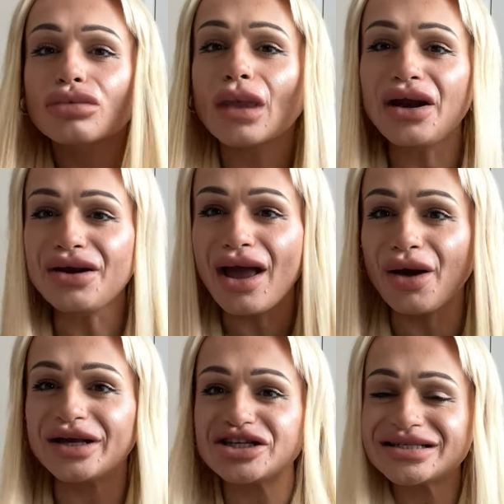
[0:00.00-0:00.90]
I don't
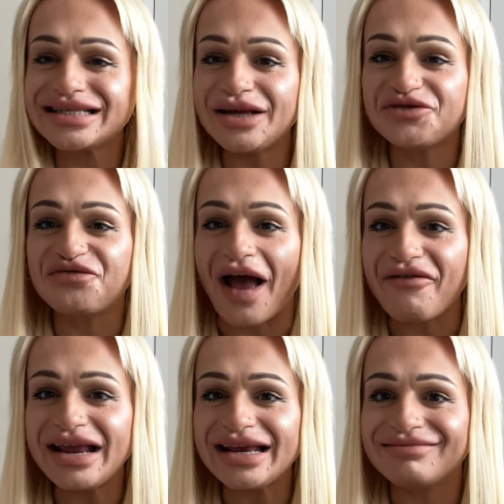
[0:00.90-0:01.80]
know, it just seemed
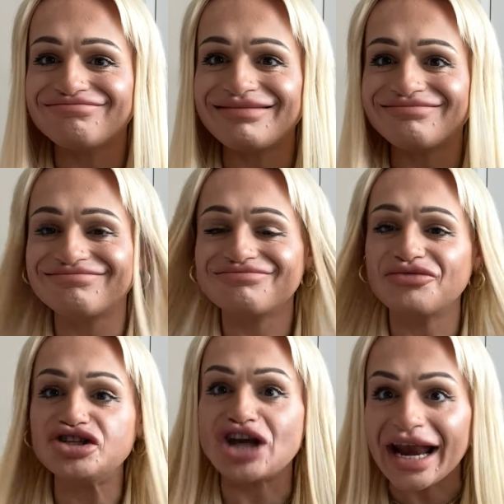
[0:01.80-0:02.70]
very
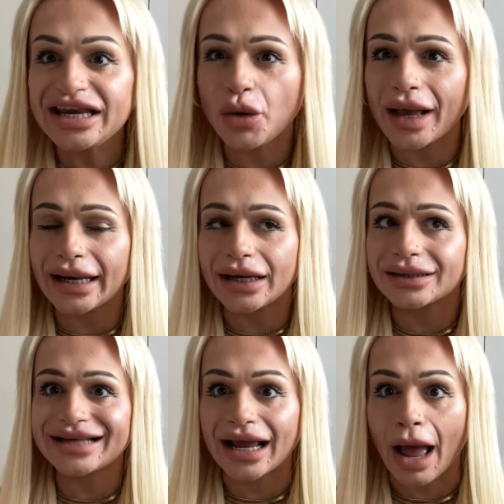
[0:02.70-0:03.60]
genuine and
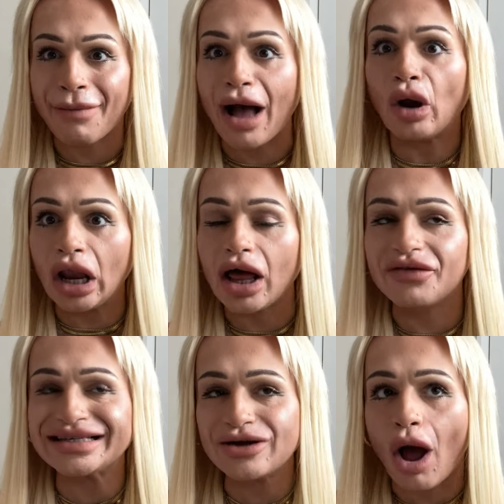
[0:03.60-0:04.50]
it's like about love.
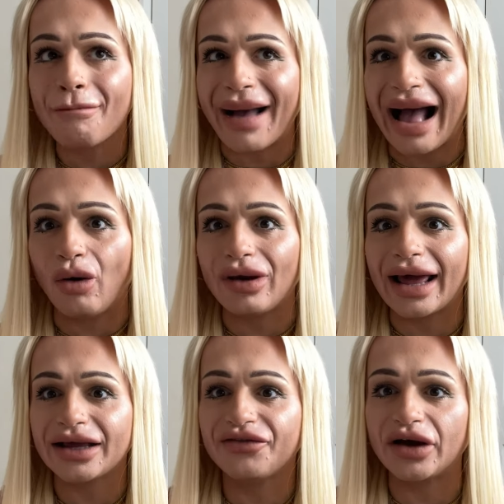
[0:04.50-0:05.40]
It's not about
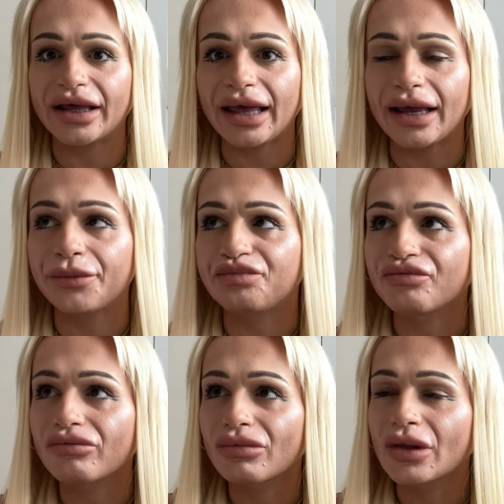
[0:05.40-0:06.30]
like fucking
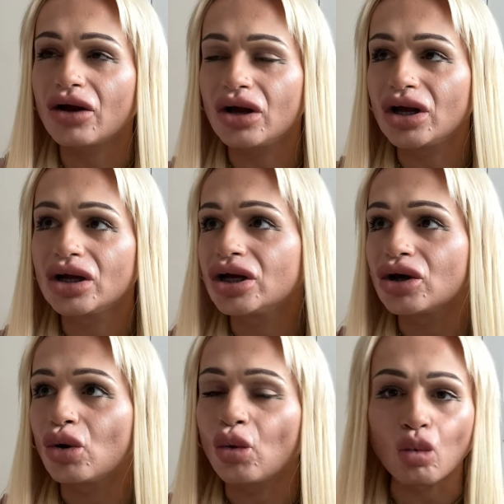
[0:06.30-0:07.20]

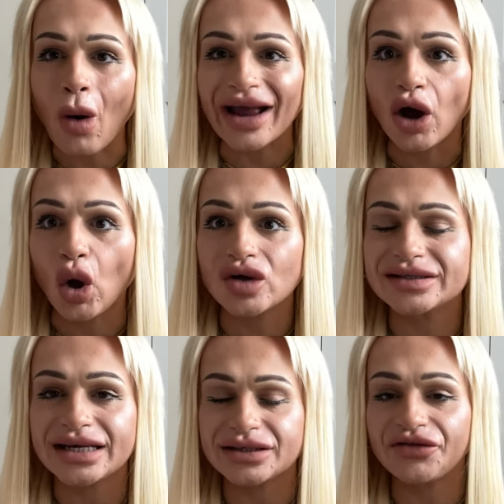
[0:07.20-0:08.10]
white
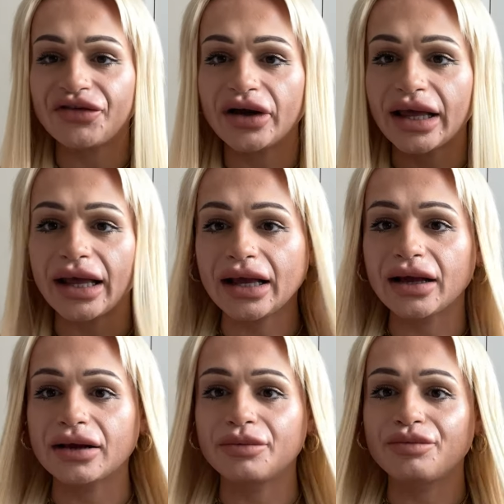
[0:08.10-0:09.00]
horses and
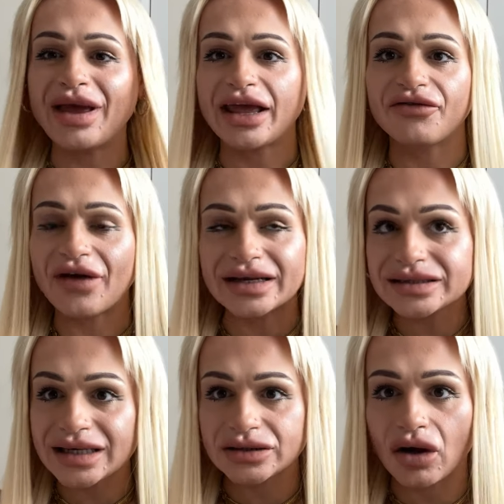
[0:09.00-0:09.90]
fucking picket
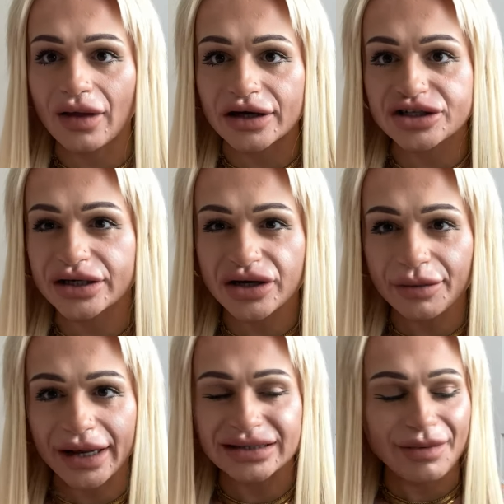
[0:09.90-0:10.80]
fences and all that shit. Do you know
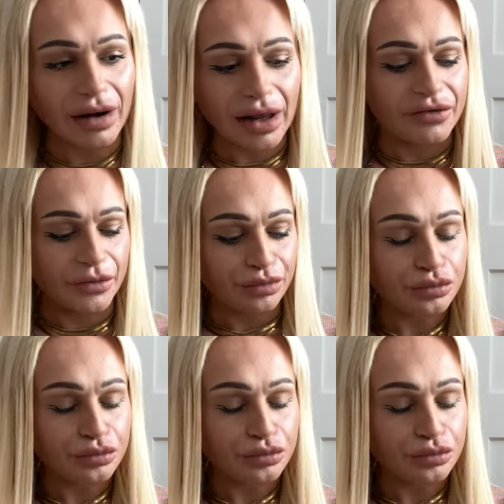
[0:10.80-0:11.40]
what I mean? It's about love.